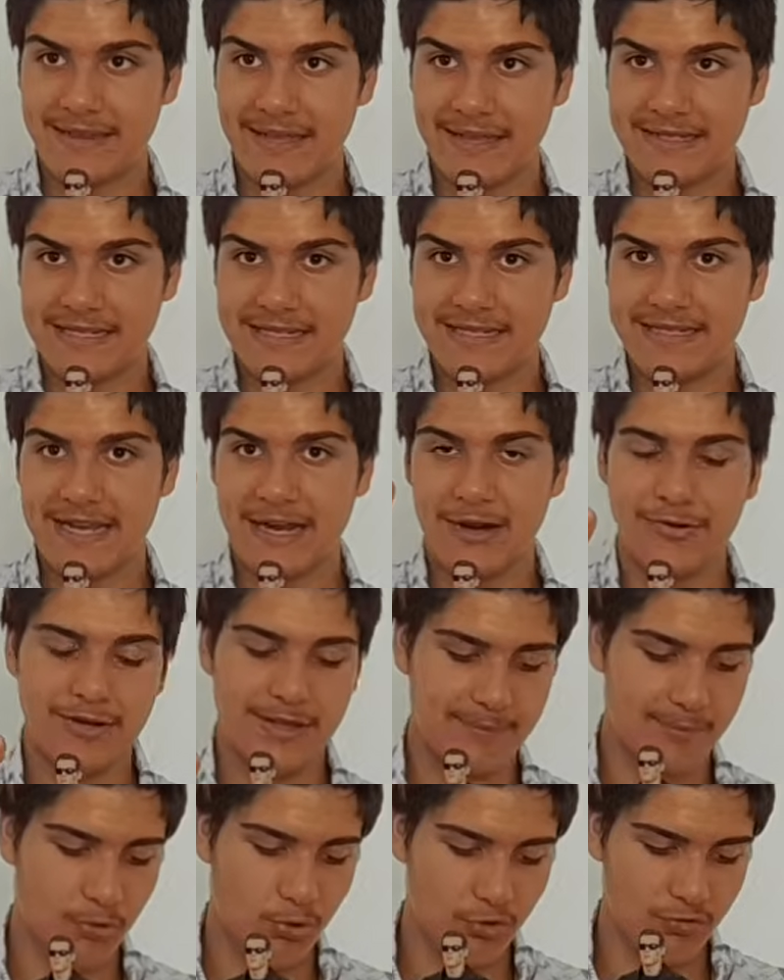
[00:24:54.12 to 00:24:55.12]
they detailed
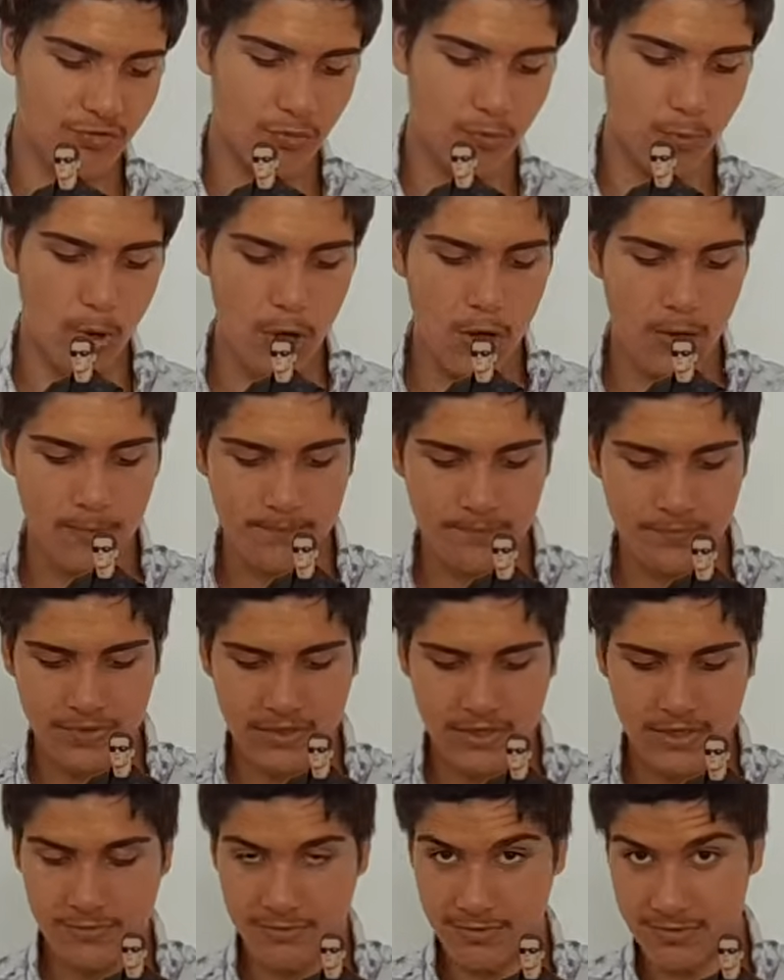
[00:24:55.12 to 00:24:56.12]
it more or what,
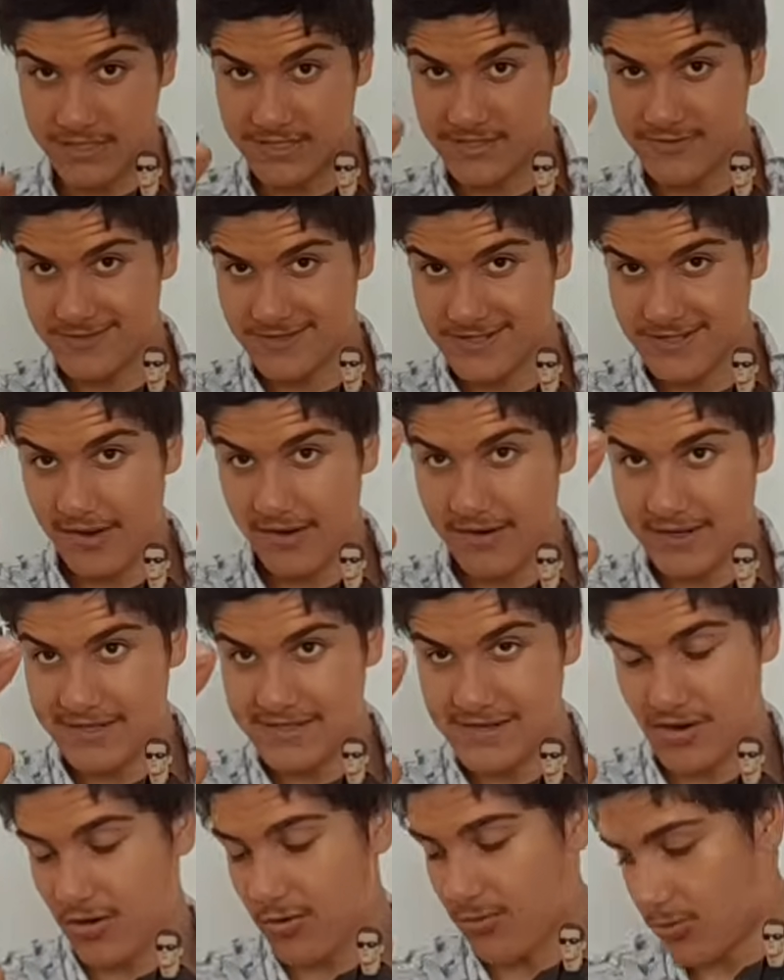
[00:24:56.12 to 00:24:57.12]
but this one certainly is
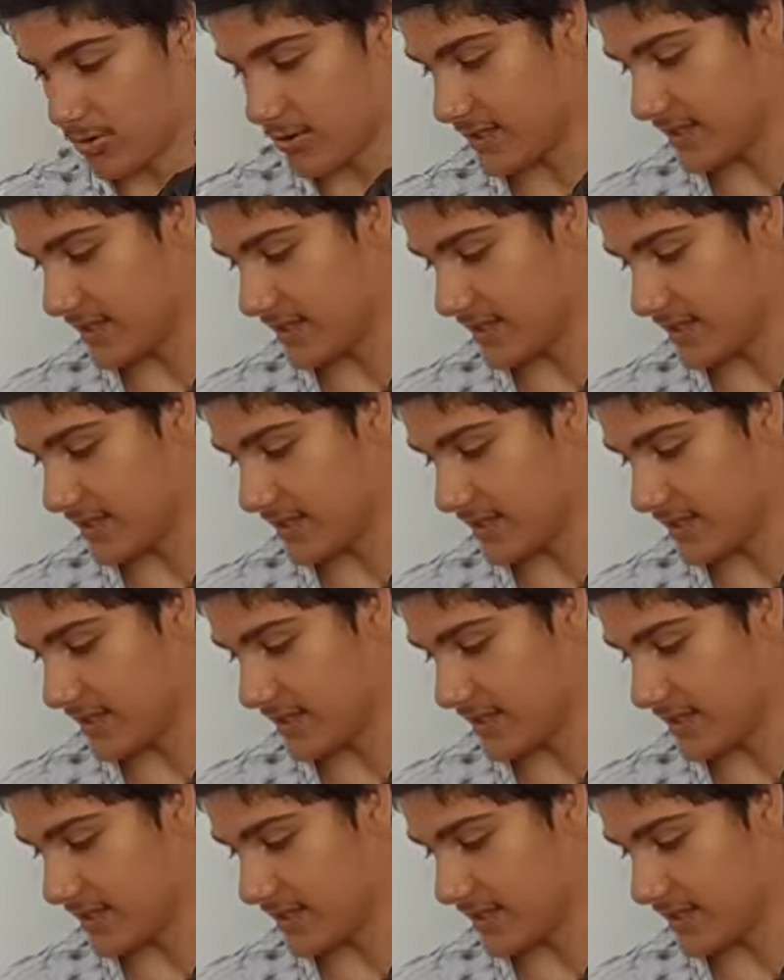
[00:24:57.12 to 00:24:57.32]
a lot more